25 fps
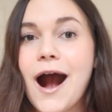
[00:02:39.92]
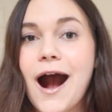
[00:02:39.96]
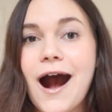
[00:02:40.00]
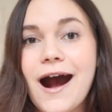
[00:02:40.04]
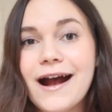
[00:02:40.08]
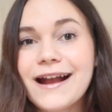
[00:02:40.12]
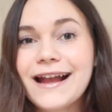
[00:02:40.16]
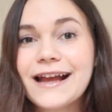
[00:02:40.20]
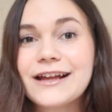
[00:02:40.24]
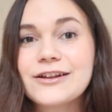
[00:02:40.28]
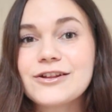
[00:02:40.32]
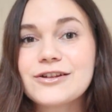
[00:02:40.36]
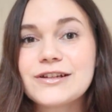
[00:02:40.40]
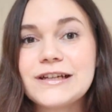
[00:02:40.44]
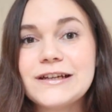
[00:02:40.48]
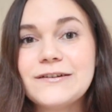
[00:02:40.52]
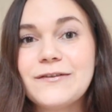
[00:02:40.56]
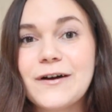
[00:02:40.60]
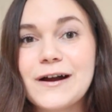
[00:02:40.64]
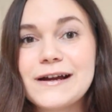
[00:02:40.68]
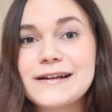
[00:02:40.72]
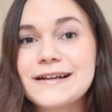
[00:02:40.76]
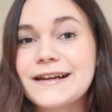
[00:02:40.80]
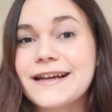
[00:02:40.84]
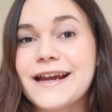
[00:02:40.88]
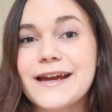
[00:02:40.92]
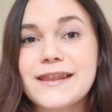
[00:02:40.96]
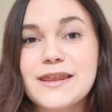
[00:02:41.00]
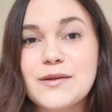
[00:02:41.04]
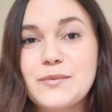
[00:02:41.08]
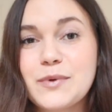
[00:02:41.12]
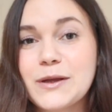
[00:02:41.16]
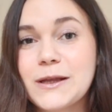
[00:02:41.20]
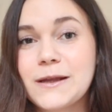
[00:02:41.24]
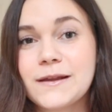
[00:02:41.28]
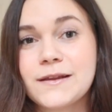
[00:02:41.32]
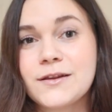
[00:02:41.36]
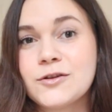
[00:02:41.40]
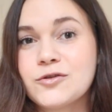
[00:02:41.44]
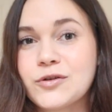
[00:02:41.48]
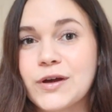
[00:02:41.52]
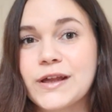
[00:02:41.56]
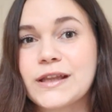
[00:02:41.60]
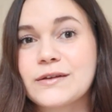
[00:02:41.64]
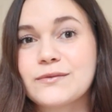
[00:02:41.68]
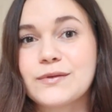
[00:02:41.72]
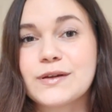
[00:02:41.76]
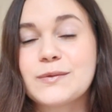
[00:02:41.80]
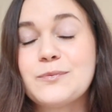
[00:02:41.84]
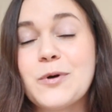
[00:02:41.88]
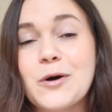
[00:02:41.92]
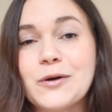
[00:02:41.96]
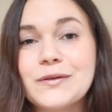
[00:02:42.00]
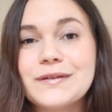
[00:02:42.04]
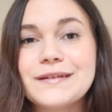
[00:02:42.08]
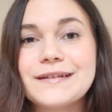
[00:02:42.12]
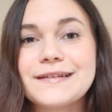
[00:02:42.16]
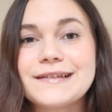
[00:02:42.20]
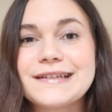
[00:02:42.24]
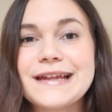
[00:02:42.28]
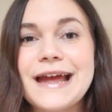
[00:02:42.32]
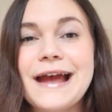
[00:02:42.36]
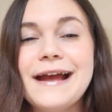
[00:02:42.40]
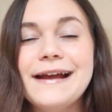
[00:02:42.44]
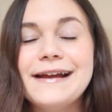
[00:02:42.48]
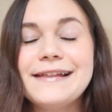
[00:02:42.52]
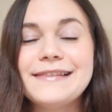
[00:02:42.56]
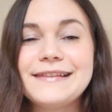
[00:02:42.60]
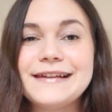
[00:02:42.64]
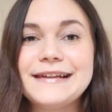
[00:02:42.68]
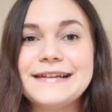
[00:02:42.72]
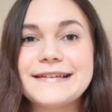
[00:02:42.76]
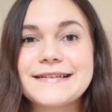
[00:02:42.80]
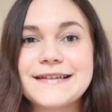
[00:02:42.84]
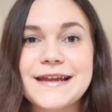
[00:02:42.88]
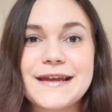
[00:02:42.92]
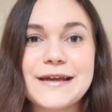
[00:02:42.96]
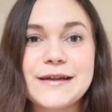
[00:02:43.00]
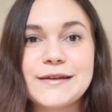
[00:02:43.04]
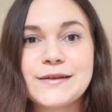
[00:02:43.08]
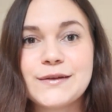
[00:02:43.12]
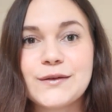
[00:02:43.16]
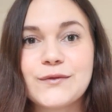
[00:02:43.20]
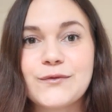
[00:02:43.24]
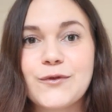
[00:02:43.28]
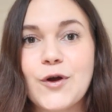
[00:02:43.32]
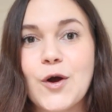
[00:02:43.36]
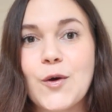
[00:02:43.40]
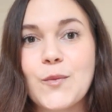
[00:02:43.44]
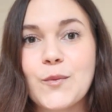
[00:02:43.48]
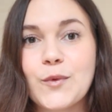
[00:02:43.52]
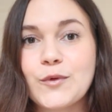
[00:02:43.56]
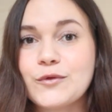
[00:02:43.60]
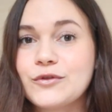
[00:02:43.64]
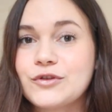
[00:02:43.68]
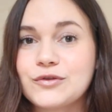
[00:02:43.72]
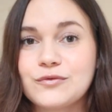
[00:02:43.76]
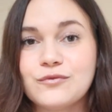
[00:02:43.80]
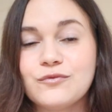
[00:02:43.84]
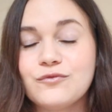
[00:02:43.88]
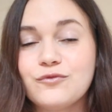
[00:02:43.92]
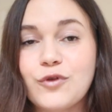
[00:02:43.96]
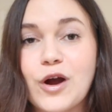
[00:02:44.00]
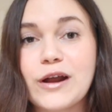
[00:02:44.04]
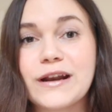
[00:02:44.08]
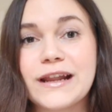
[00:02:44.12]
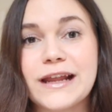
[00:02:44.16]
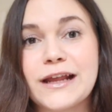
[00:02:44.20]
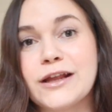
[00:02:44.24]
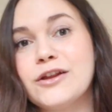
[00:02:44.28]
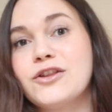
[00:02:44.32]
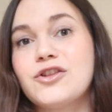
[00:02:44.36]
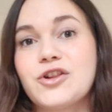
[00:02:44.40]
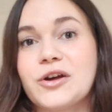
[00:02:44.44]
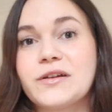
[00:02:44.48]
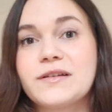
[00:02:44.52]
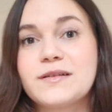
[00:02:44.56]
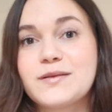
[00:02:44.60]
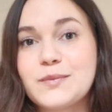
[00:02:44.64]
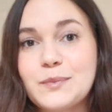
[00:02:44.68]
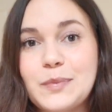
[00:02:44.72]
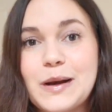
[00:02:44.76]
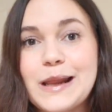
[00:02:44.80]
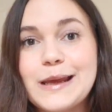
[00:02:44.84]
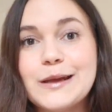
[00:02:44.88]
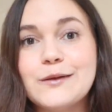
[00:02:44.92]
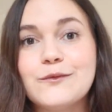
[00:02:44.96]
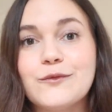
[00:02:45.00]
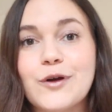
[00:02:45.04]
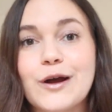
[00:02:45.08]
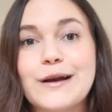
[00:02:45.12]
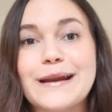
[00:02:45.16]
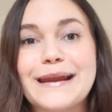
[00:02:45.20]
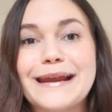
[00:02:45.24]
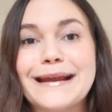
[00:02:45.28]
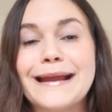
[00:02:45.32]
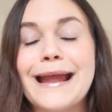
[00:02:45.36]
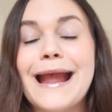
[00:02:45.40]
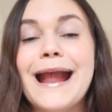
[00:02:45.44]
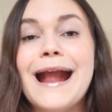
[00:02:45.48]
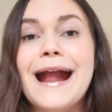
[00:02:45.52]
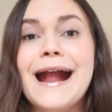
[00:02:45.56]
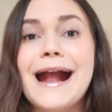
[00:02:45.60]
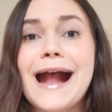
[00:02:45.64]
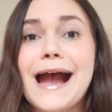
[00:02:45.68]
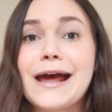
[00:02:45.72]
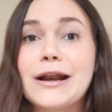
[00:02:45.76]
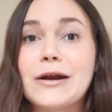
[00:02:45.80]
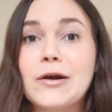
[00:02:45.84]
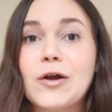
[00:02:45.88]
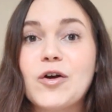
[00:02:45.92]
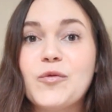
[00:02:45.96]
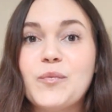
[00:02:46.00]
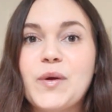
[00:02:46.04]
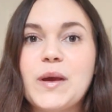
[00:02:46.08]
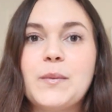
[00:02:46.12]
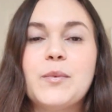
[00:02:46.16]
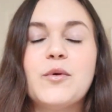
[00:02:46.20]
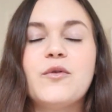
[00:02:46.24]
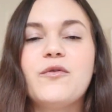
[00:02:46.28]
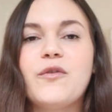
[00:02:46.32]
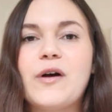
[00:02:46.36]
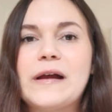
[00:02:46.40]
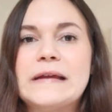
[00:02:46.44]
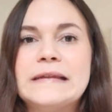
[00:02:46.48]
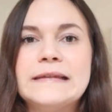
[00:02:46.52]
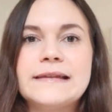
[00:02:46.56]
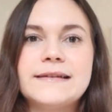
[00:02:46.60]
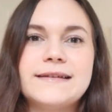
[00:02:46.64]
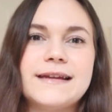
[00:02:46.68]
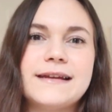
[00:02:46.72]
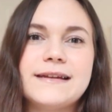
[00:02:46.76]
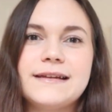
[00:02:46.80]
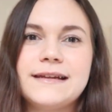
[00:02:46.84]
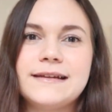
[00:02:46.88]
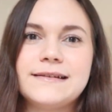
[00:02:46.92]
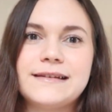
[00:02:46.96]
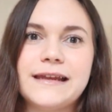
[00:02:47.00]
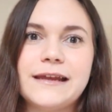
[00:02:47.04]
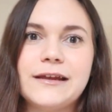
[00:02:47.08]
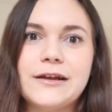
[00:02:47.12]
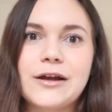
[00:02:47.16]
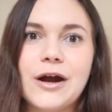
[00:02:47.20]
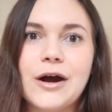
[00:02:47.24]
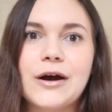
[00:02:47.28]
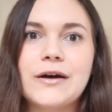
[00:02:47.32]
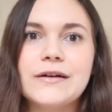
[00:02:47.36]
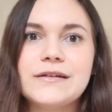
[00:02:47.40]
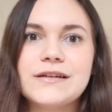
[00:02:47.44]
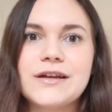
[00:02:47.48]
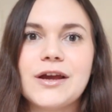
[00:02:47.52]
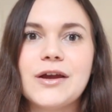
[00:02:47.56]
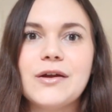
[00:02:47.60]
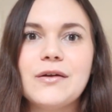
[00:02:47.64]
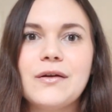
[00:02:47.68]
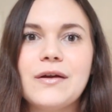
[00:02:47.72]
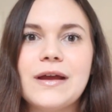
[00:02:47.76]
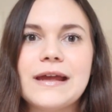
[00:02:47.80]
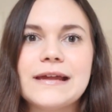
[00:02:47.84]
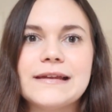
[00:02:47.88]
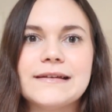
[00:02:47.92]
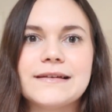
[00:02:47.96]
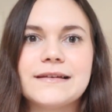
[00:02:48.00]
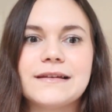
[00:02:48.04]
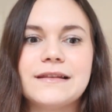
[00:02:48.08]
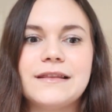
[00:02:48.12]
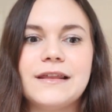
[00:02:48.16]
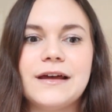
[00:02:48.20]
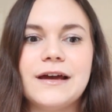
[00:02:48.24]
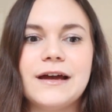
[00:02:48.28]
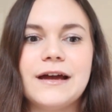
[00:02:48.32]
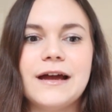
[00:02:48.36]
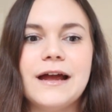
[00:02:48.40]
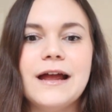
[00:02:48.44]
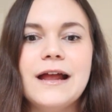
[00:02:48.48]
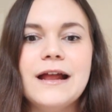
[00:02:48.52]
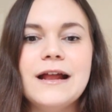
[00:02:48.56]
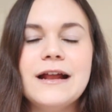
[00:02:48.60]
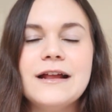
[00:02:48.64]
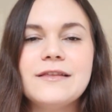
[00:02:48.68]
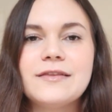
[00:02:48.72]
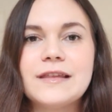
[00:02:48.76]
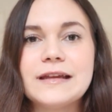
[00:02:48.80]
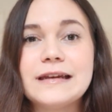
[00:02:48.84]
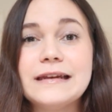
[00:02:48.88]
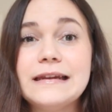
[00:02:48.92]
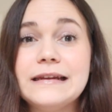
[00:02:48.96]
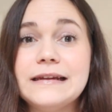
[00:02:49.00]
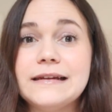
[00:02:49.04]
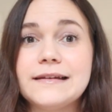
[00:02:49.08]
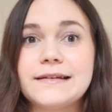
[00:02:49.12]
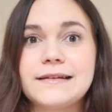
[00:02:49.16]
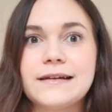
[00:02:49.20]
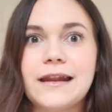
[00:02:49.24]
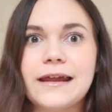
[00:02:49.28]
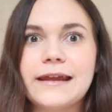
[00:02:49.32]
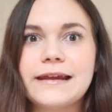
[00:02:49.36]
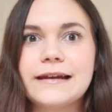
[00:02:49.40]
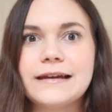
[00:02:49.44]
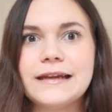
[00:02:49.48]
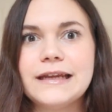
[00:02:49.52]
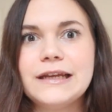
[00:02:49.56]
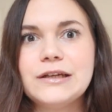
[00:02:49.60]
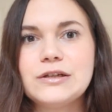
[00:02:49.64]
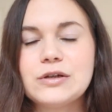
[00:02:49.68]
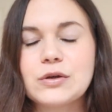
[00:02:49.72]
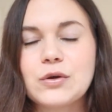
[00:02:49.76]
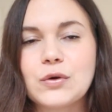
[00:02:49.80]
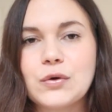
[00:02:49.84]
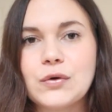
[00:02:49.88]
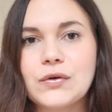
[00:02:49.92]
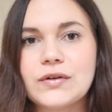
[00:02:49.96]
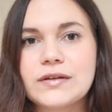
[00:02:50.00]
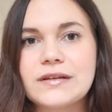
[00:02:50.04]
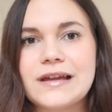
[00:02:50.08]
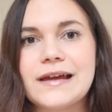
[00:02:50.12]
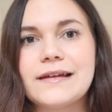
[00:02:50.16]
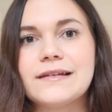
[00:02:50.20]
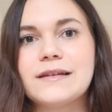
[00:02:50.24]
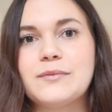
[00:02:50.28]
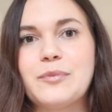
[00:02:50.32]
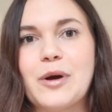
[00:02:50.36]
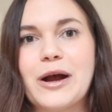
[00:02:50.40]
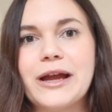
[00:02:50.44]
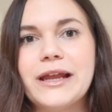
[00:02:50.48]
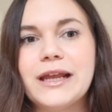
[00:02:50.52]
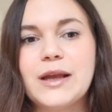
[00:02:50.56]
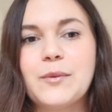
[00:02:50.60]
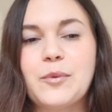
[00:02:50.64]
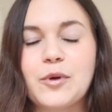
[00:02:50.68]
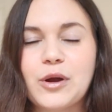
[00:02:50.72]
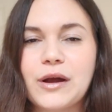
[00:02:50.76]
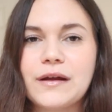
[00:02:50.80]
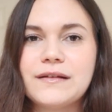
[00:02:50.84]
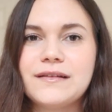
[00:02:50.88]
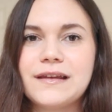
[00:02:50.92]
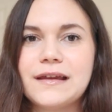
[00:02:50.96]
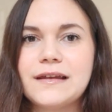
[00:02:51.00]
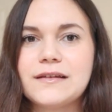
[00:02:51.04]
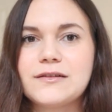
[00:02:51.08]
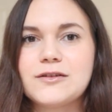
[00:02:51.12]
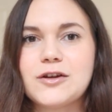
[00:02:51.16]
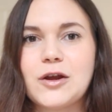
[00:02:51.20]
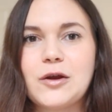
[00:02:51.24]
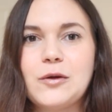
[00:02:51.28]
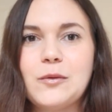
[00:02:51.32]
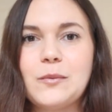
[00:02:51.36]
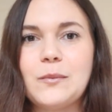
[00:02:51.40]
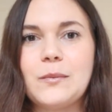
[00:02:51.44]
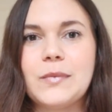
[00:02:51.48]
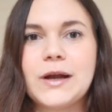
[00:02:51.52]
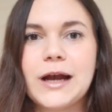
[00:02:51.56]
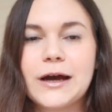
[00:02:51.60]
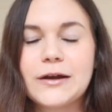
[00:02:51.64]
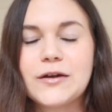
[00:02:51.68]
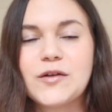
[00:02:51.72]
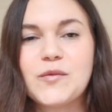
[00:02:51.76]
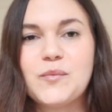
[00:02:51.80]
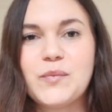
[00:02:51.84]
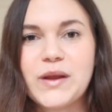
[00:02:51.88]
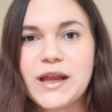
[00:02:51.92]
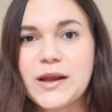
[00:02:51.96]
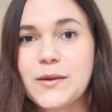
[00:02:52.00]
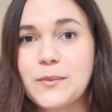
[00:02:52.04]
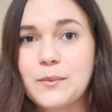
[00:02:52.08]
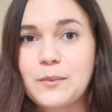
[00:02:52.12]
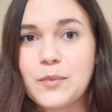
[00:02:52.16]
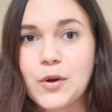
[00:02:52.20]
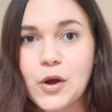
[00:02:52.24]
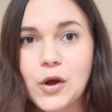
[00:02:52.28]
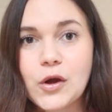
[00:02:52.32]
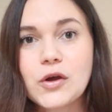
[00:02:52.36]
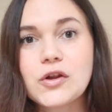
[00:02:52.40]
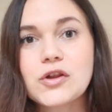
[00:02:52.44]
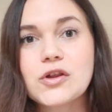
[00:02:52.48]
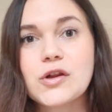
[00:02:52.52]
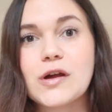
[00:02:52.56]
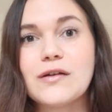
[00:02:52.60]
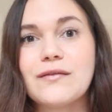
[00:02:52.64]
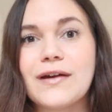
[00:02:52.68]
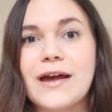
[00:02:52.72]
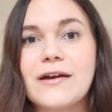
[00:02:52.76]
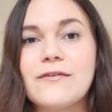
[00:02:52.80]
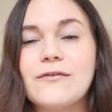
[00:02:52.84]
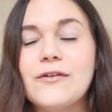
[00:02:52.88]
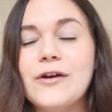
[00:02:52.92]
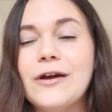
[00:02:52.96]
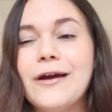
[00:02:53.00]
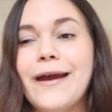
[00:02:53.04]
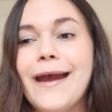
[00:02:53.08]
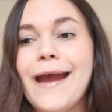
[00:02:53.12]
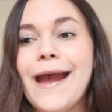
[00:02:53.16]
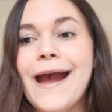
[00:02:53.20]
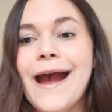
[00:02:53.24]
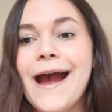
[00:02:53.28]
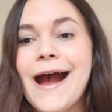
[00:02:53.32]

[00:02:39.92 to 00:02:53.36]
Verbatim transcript: I actually find I get the biggest stress response these days from running, just plain running. And a lot of people find steady state cardio is the, the least likely to cause that spike, because there's no kind of big push of effort.